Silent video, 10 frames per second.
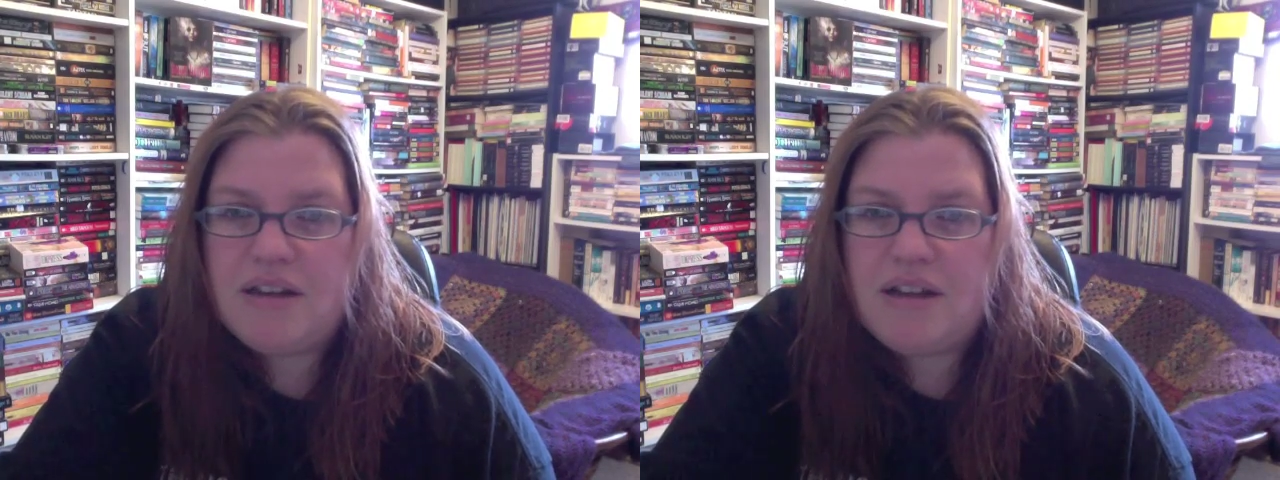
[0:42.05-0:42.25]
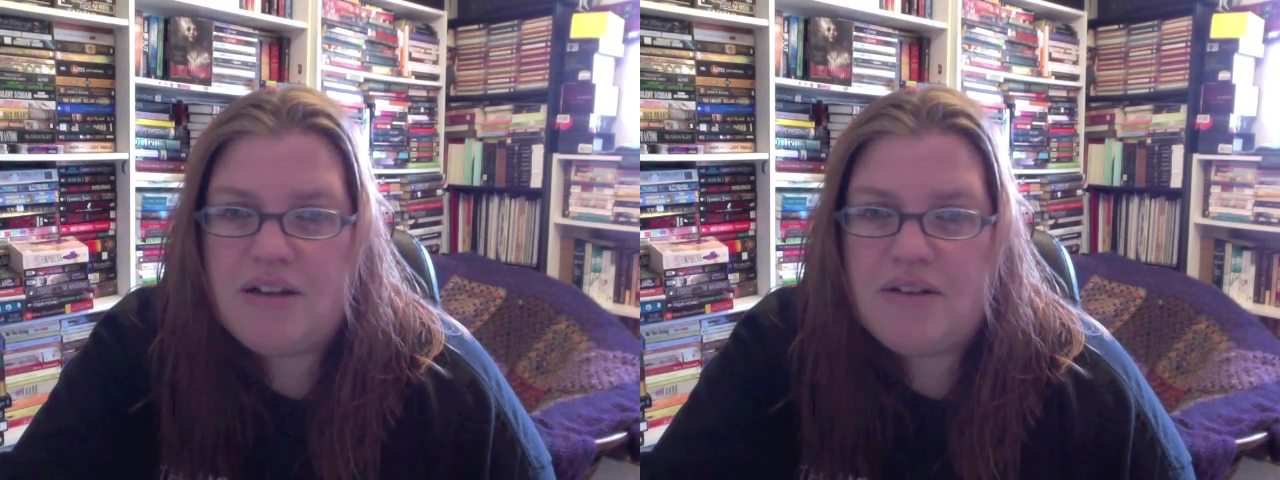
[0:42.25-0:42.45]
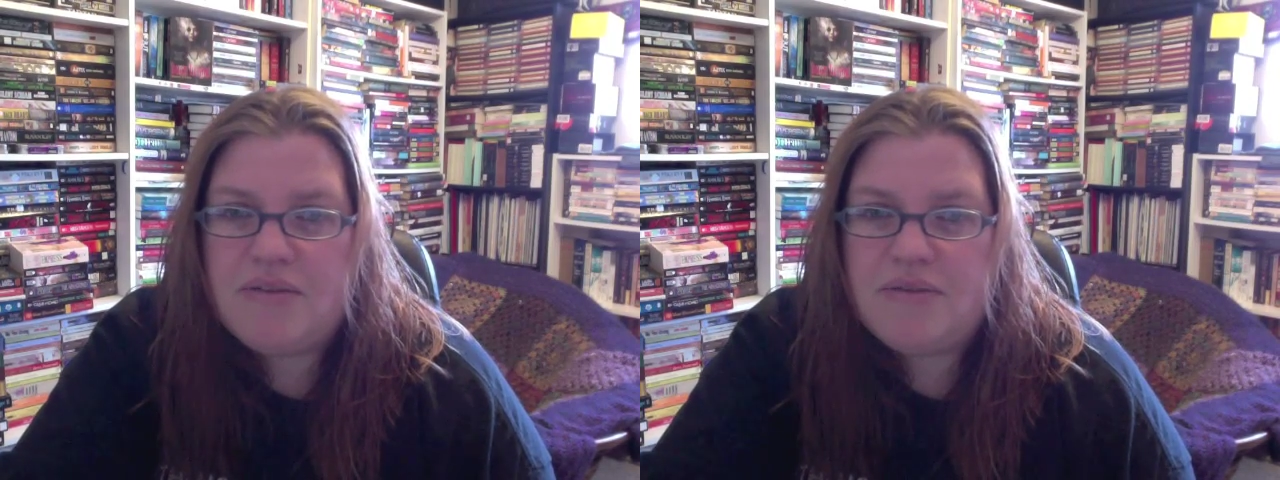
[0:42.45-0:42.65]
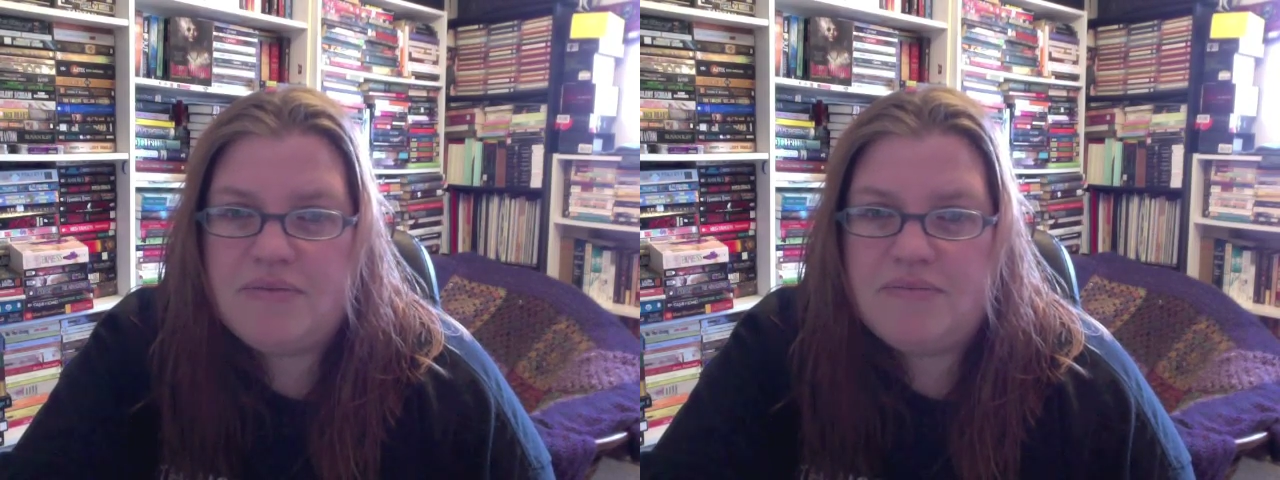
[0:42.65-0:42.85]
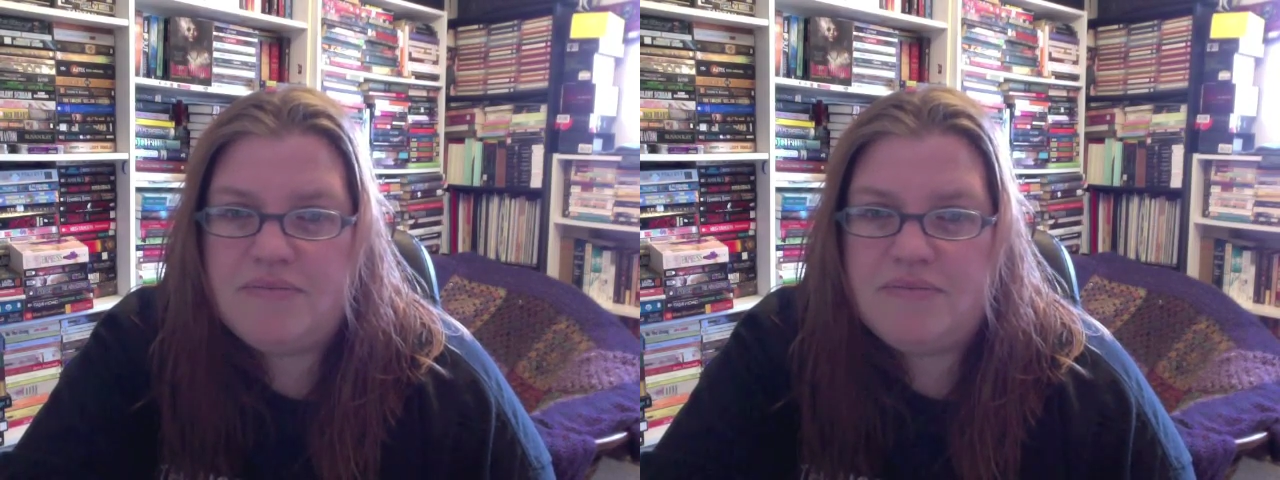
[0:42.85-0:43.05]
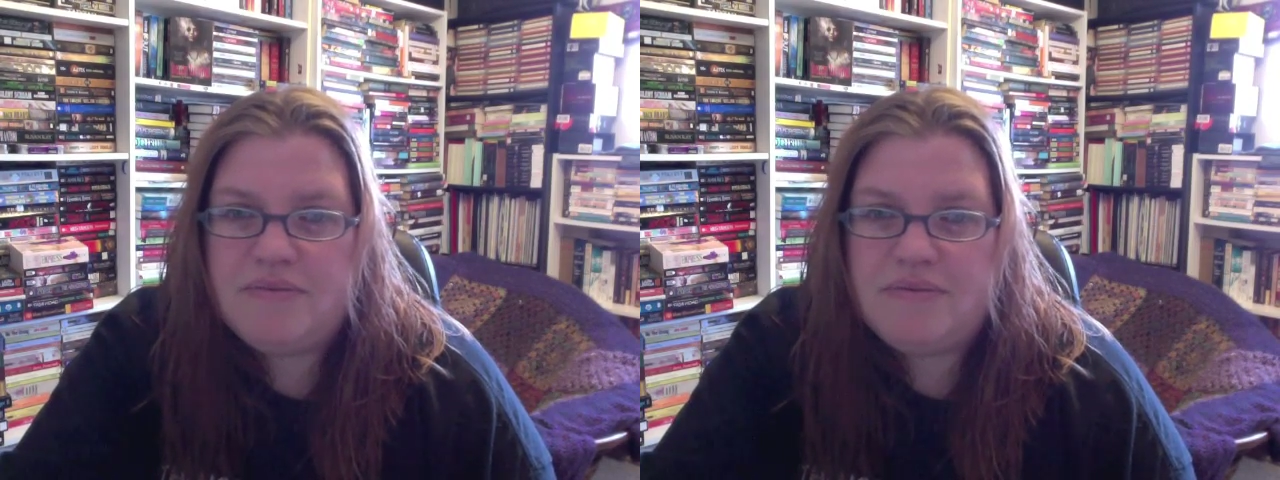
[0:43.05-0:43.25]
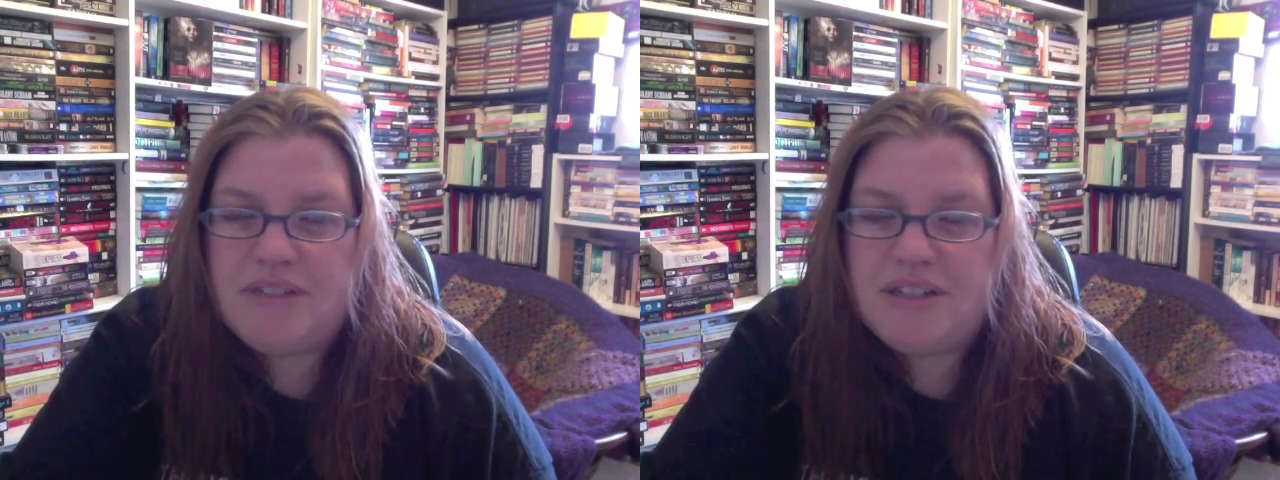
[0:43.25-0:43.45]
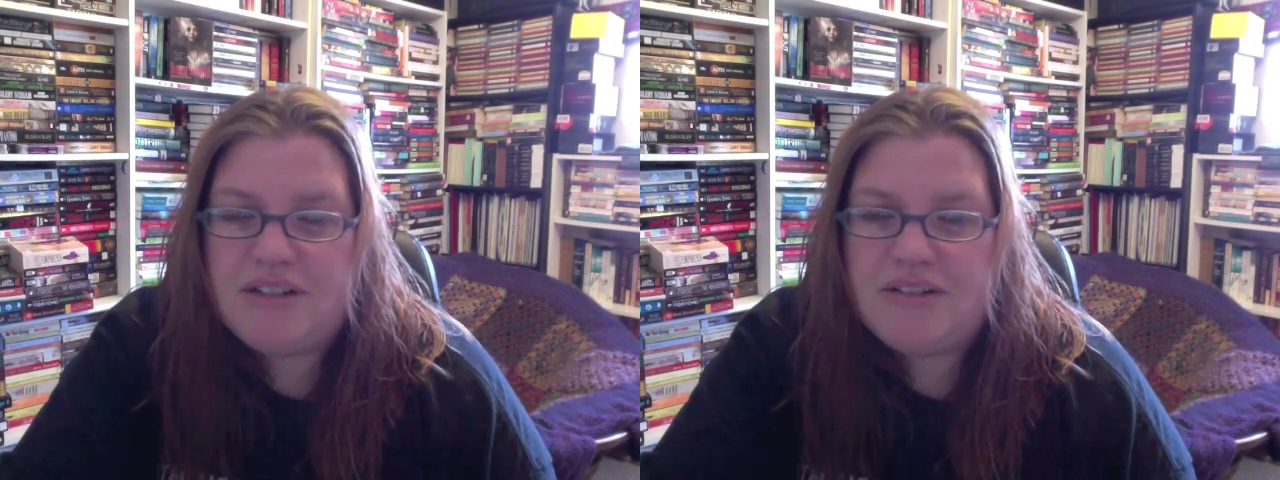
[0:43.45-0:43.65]
love,
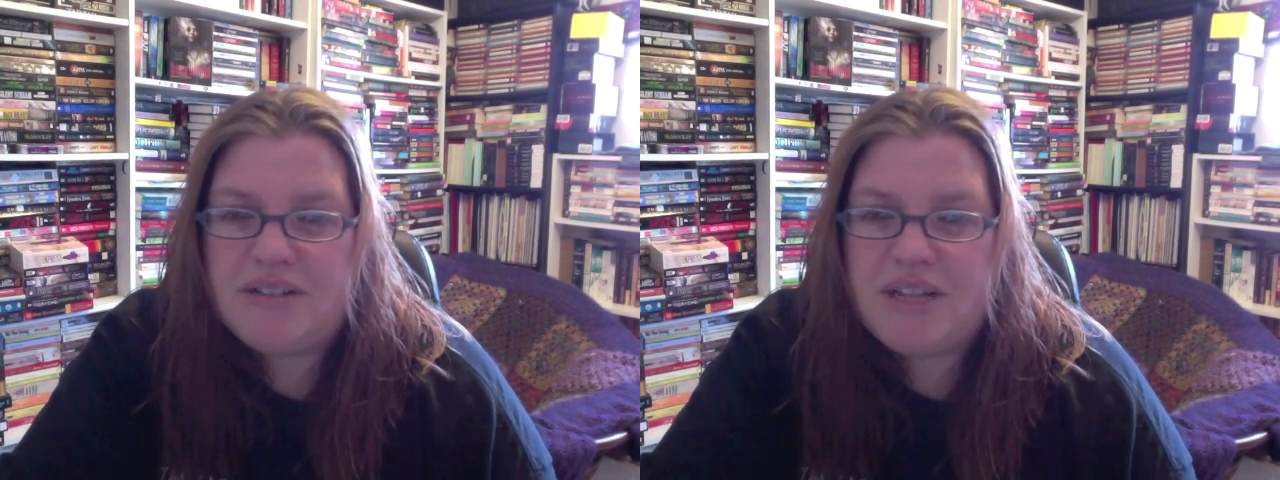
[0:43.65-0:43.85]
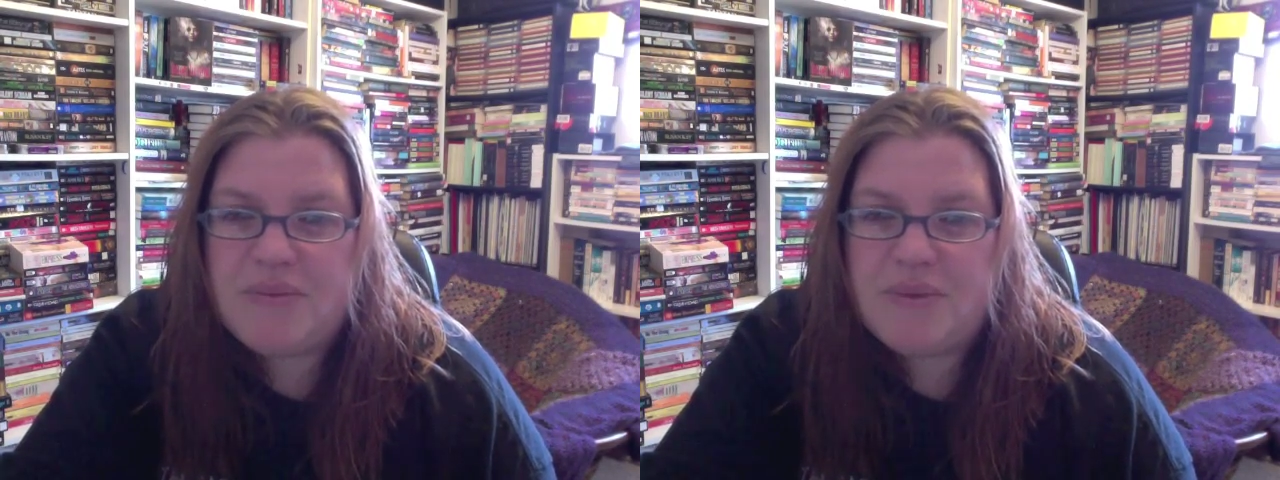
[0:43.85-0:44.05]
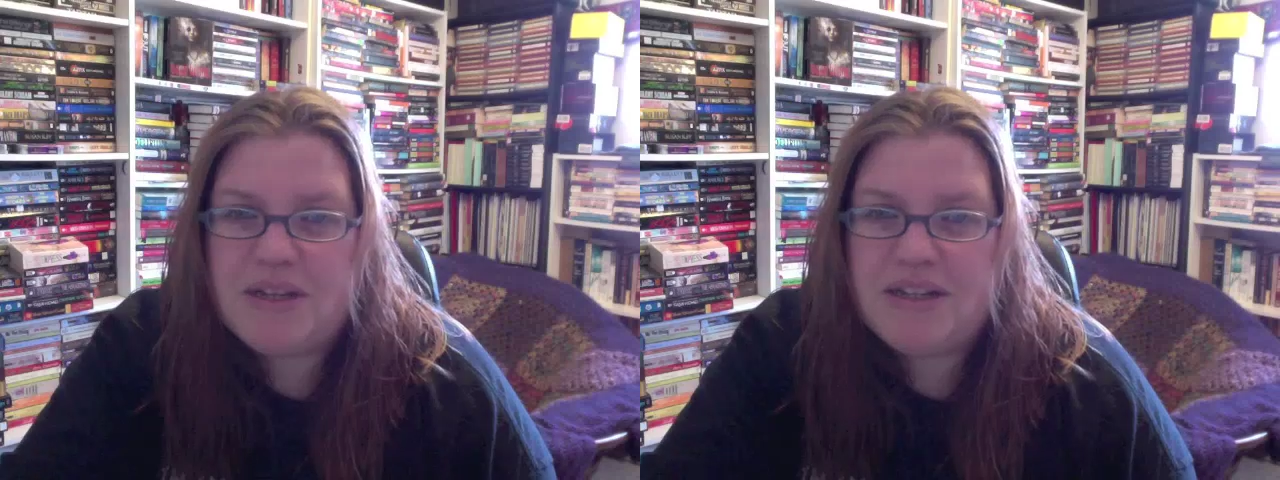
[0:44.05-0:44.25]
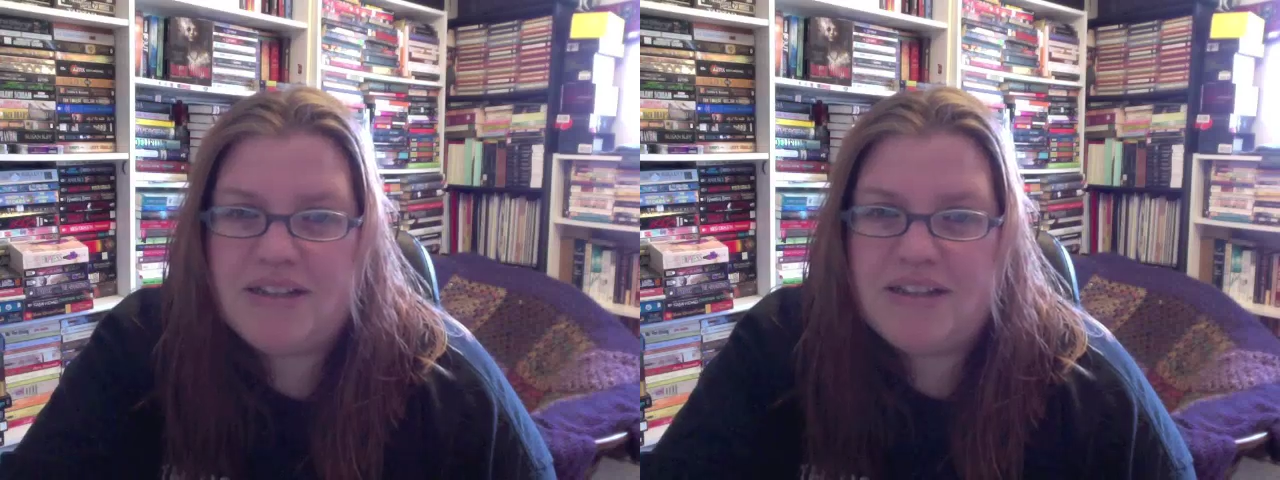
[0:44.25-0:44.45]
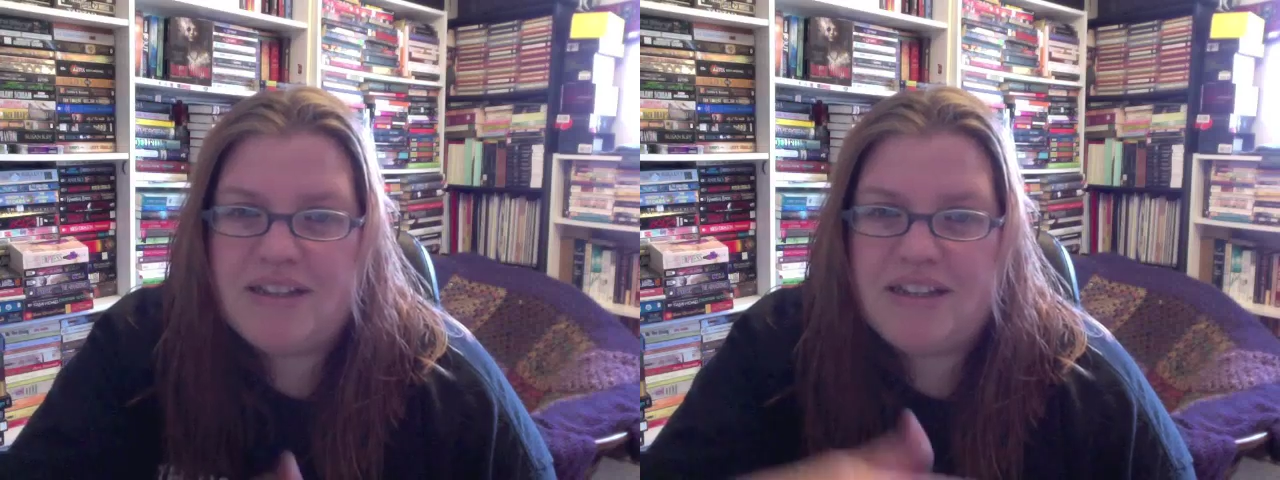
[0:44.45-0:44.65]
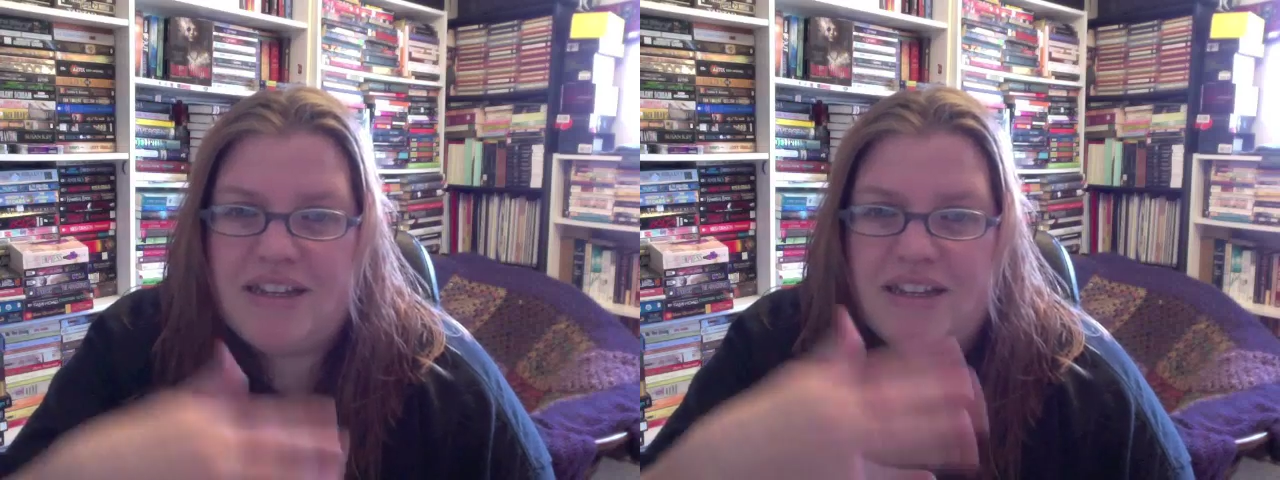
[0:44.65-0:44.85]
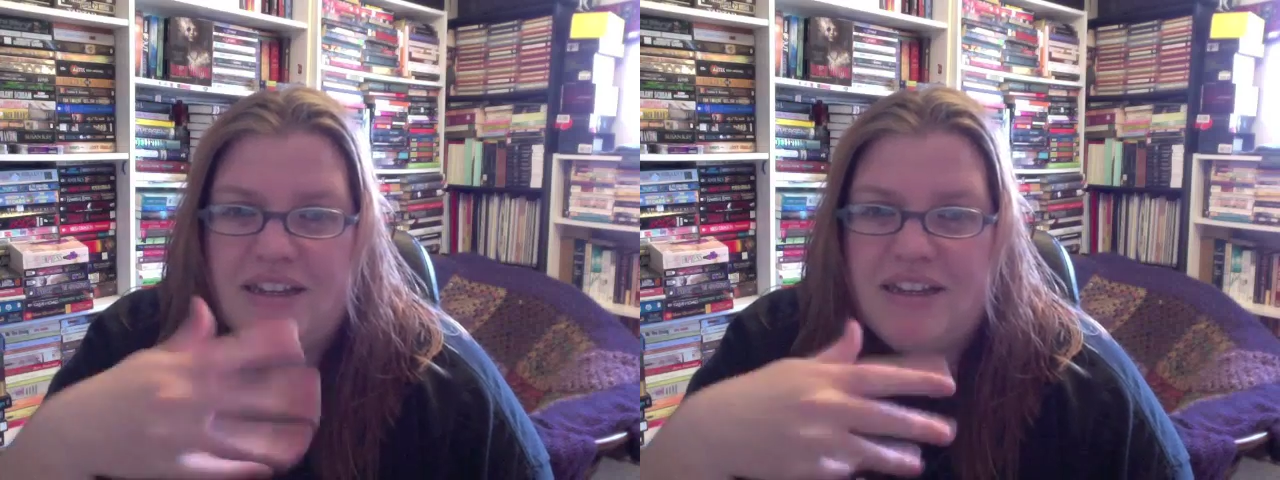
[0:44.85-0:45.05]
keeping the